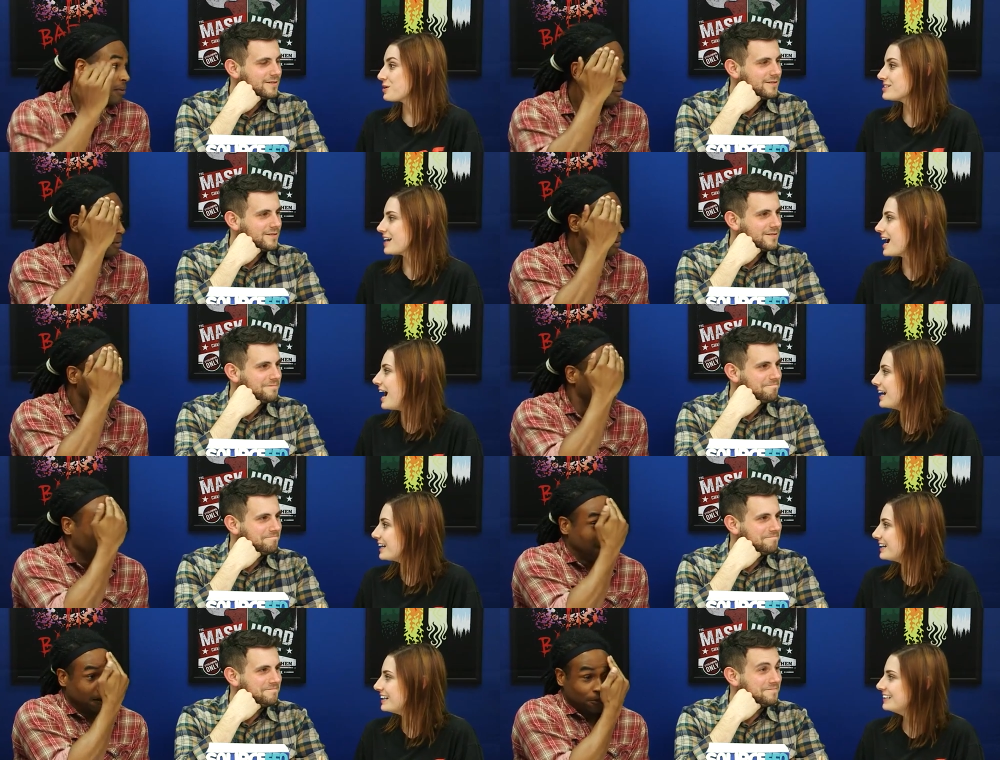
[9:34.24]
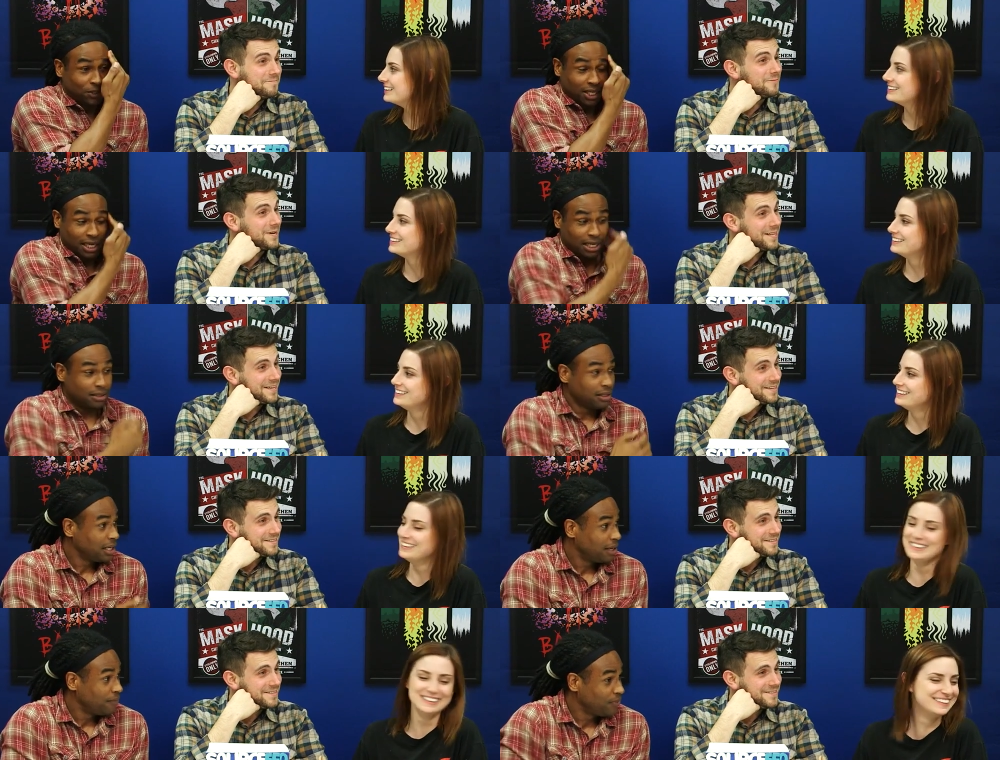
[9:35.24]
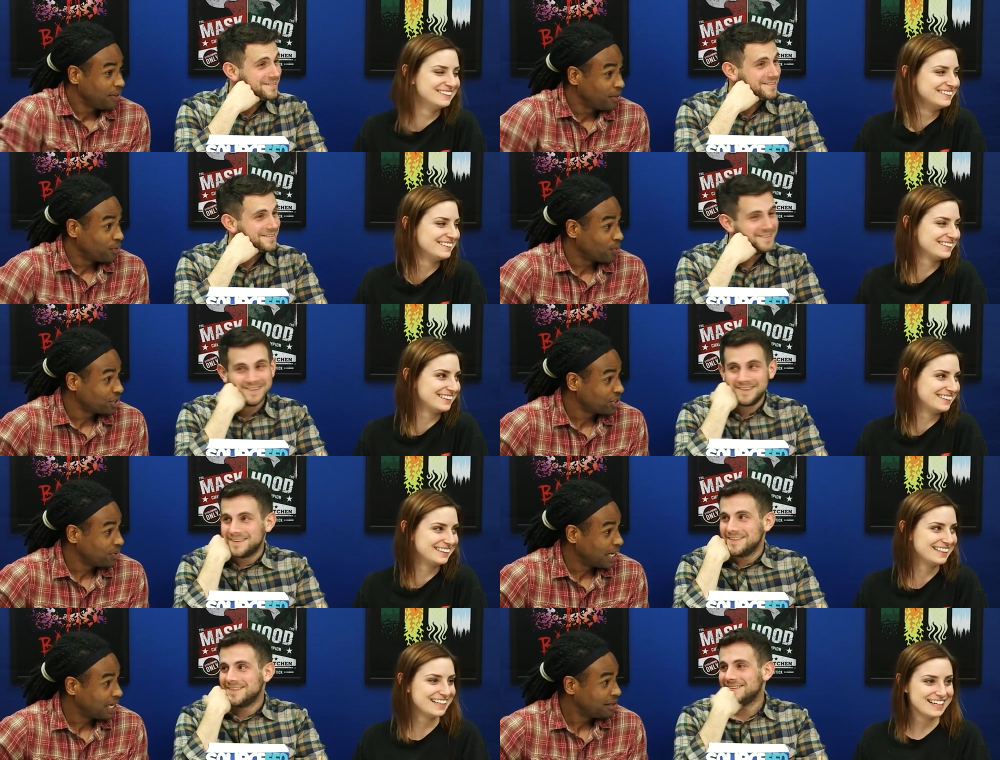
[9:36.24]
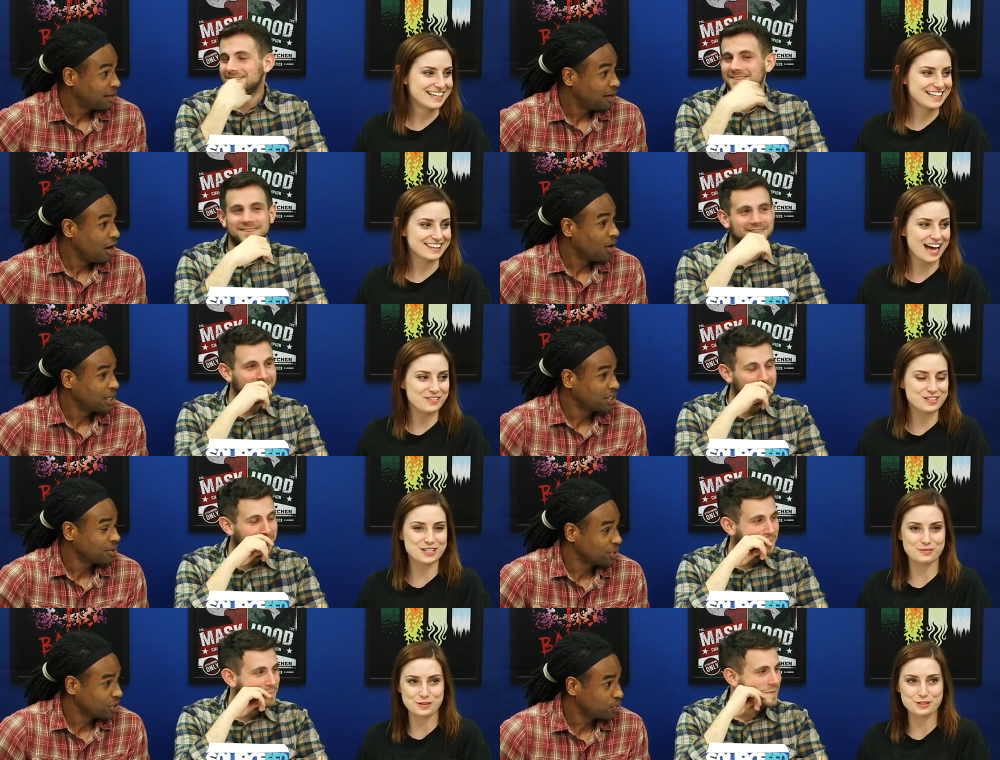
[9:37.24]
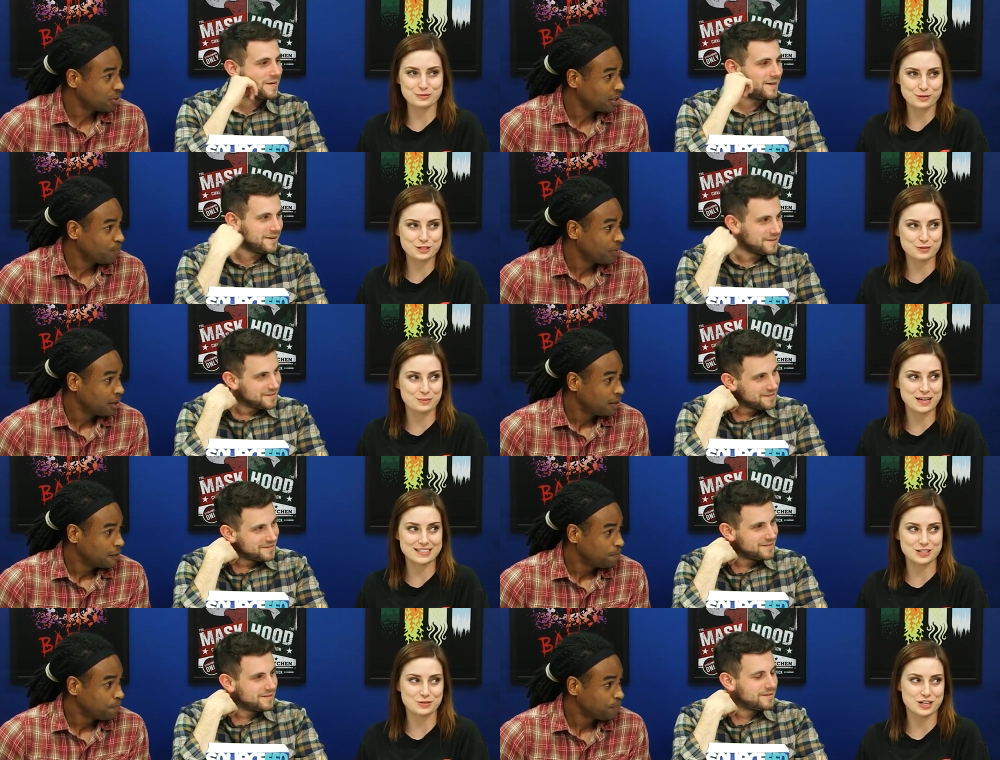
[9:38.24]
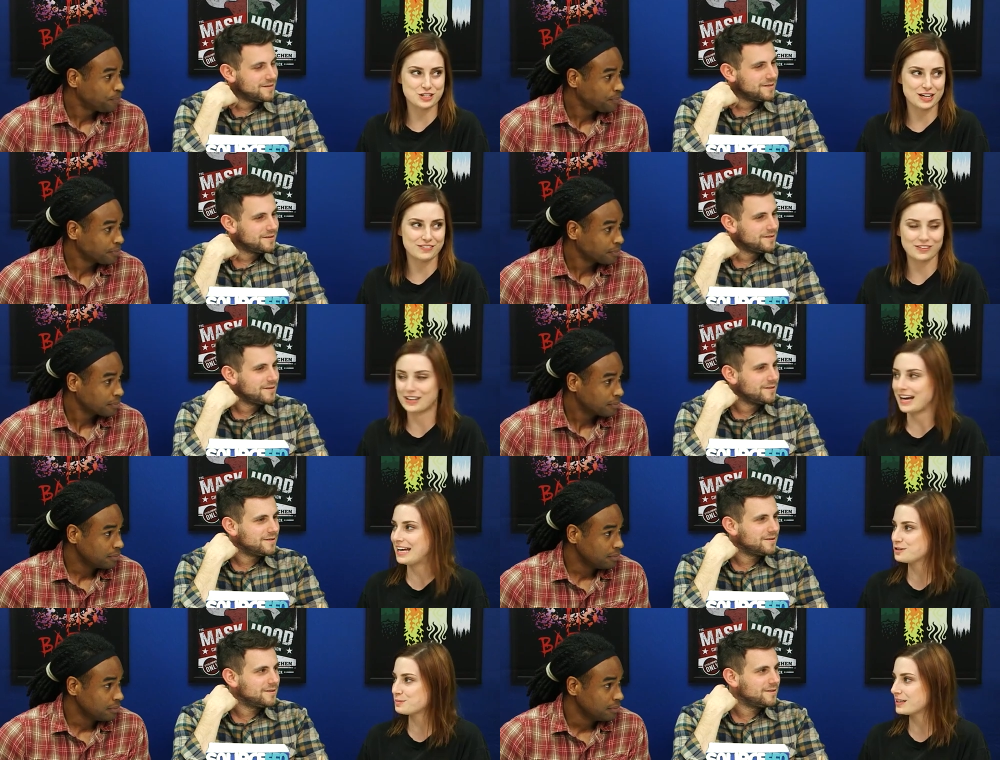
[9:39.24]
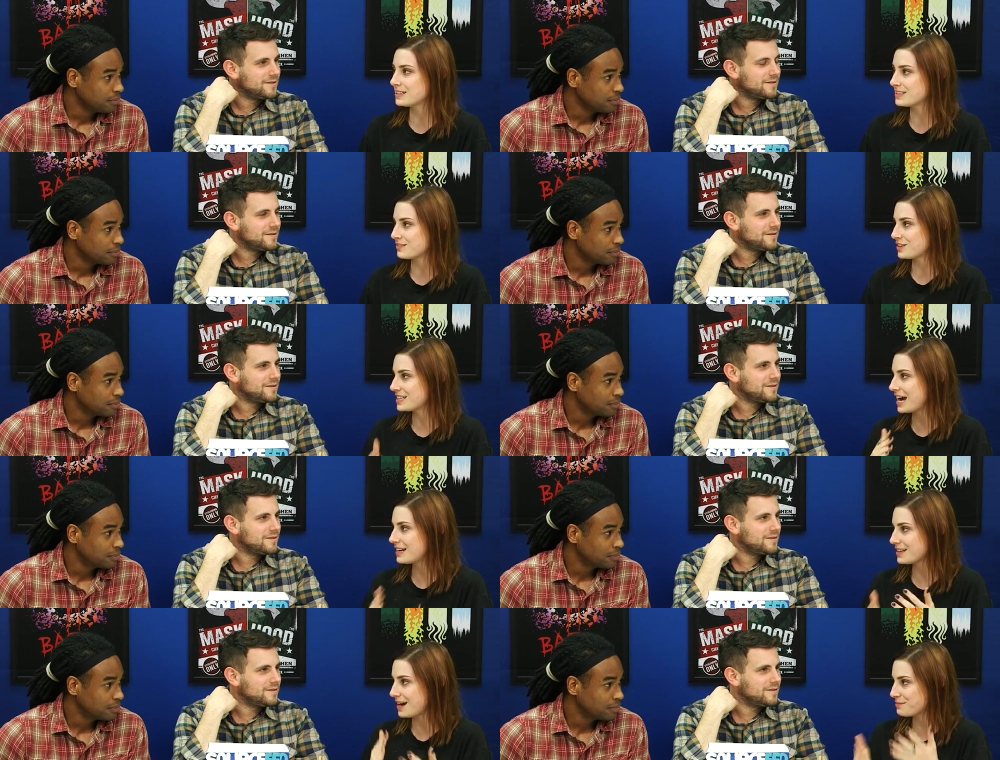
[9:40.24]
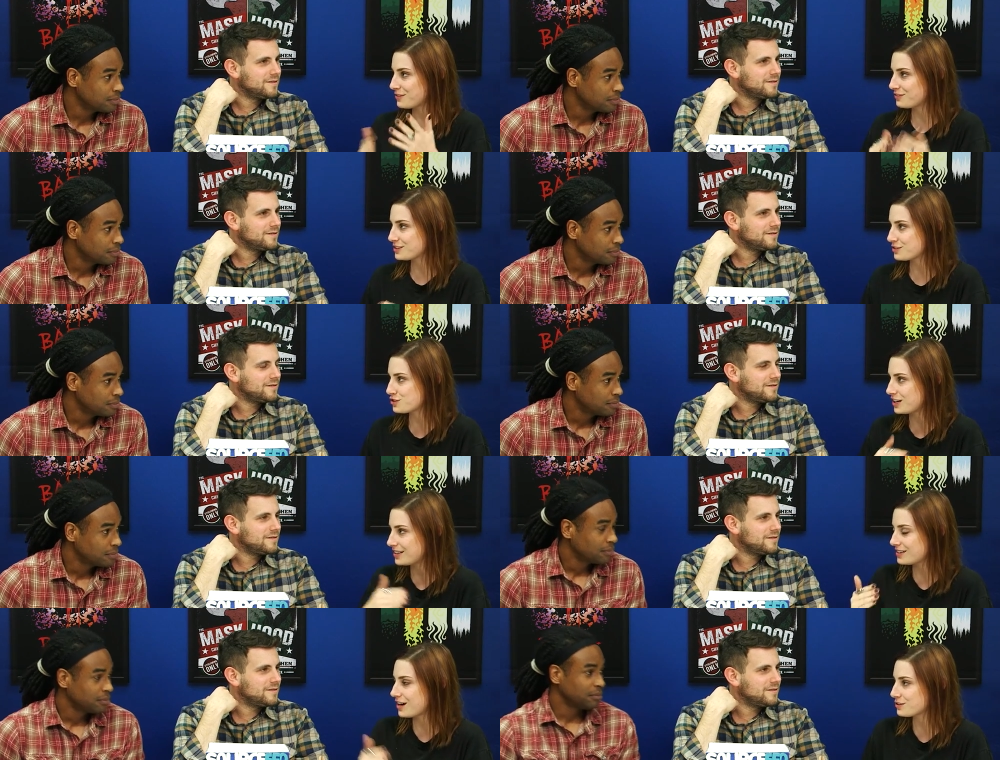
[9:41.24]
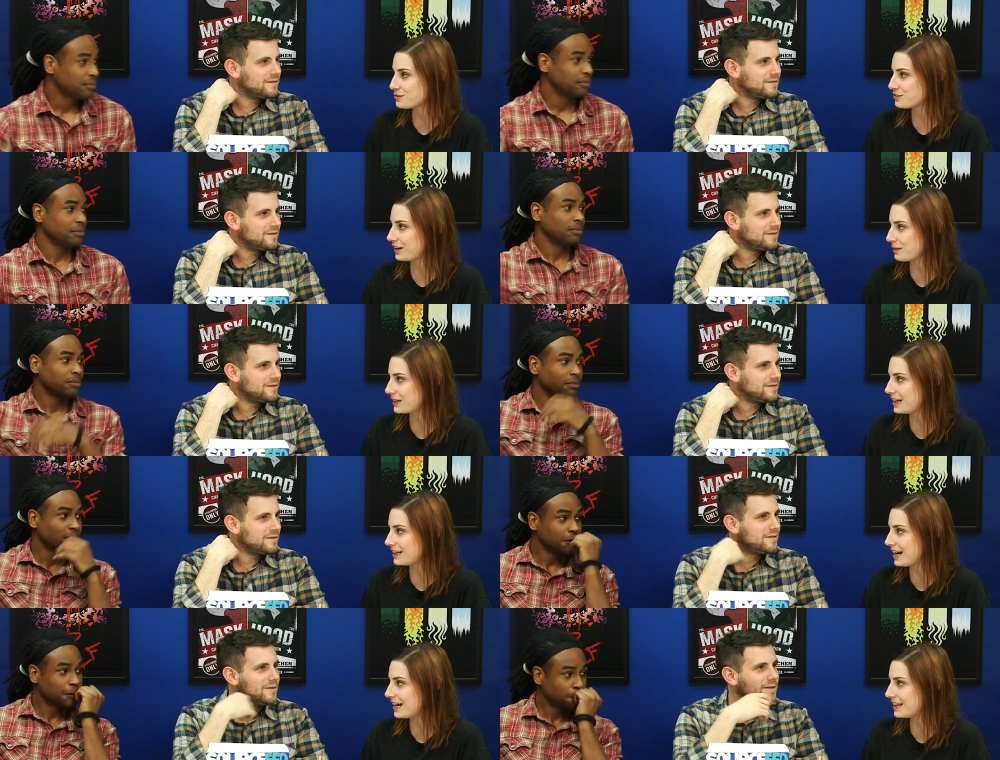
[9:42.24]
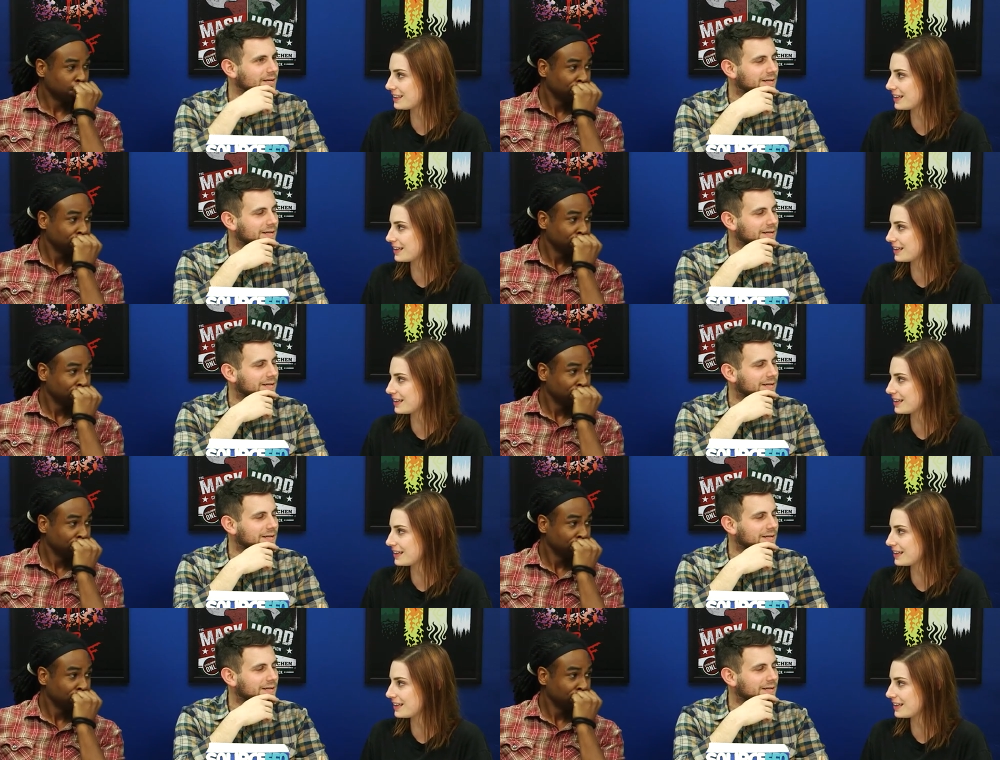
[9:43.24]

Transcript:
Speaker 1: worst I had it. Was it
Speaker 2: really? Like, the worst you had?
Speaker 1: Oh, that was the was worst, just, well. worst roommate situation I've ever had, just because of the di time difference, so she had to talk to her family at night, and